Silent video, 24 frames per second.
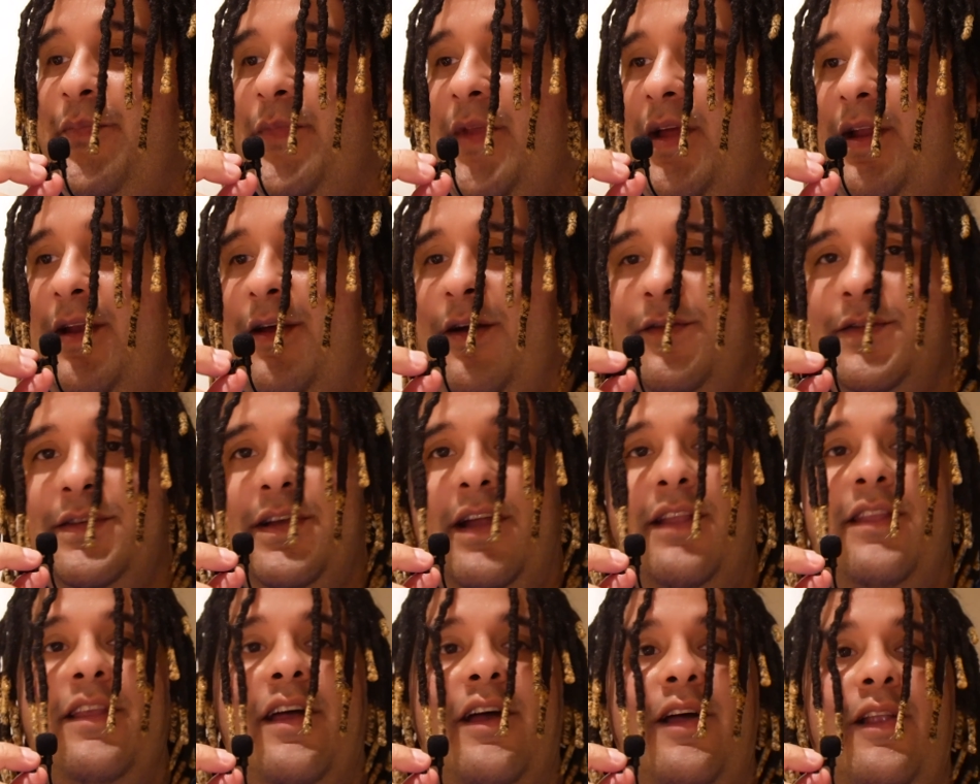I know I've
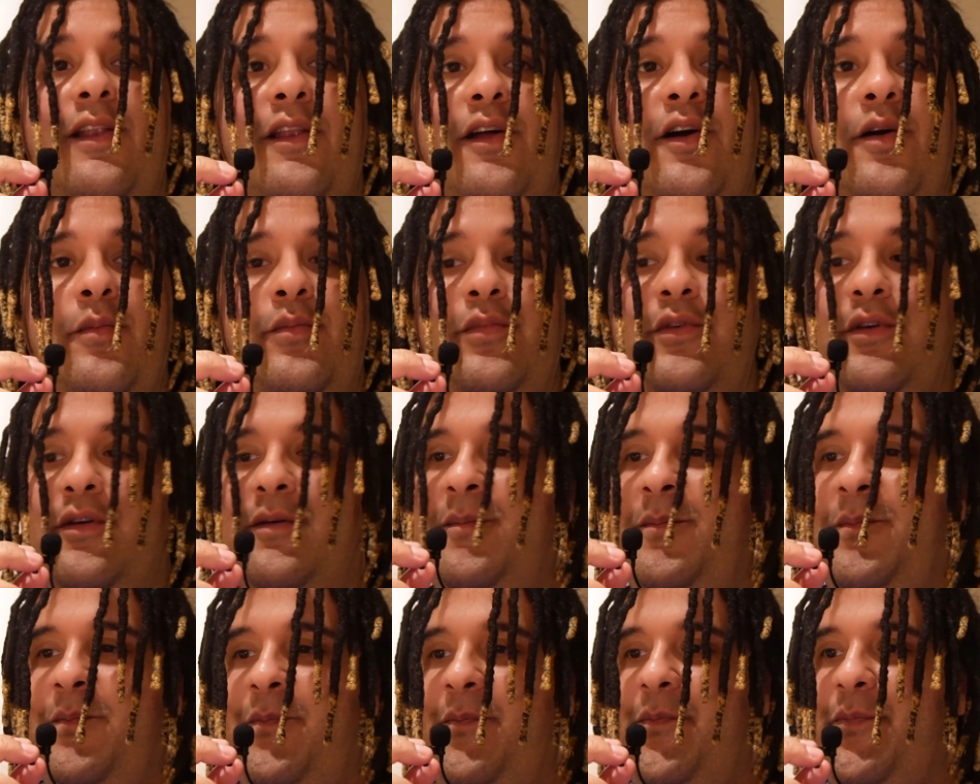said that a lot, but
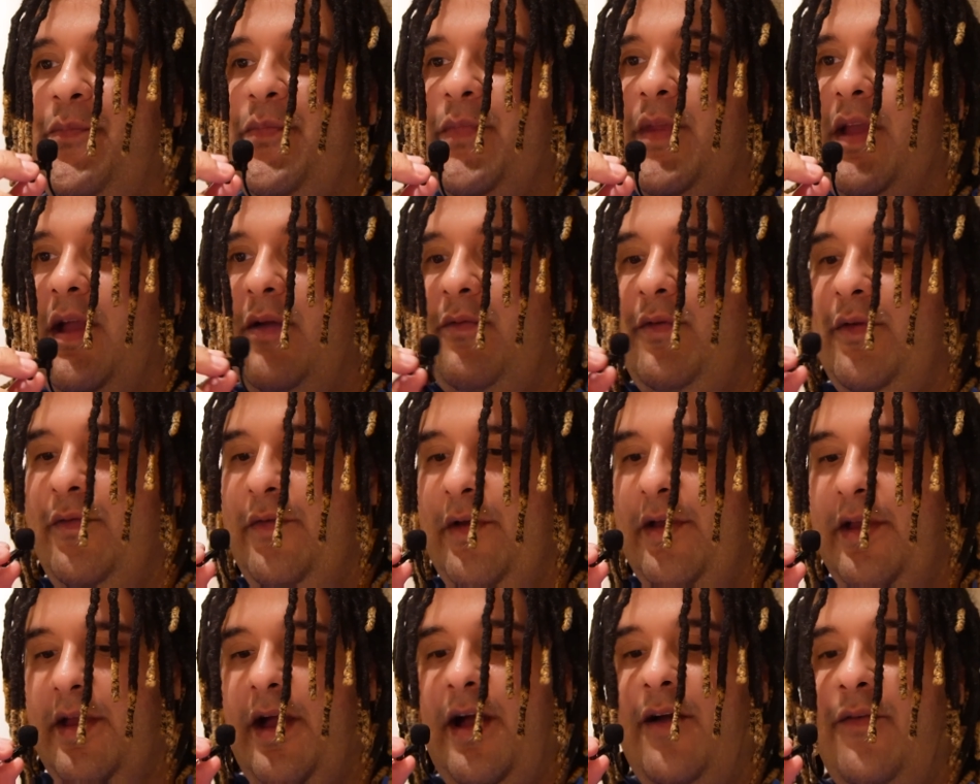
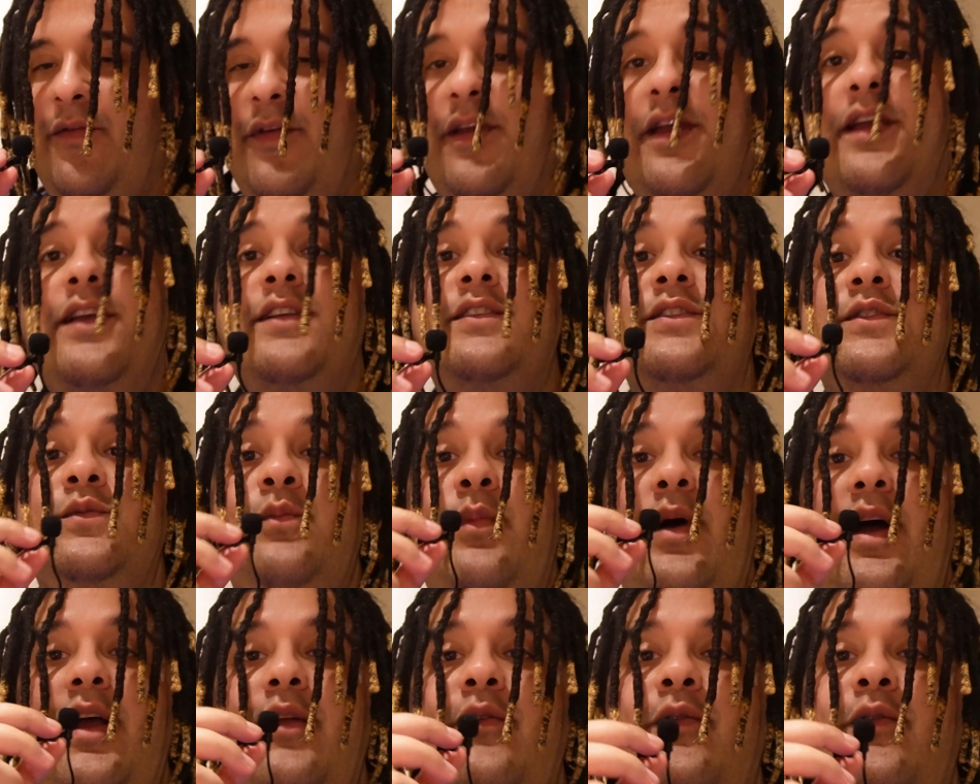everything you have here, you just bite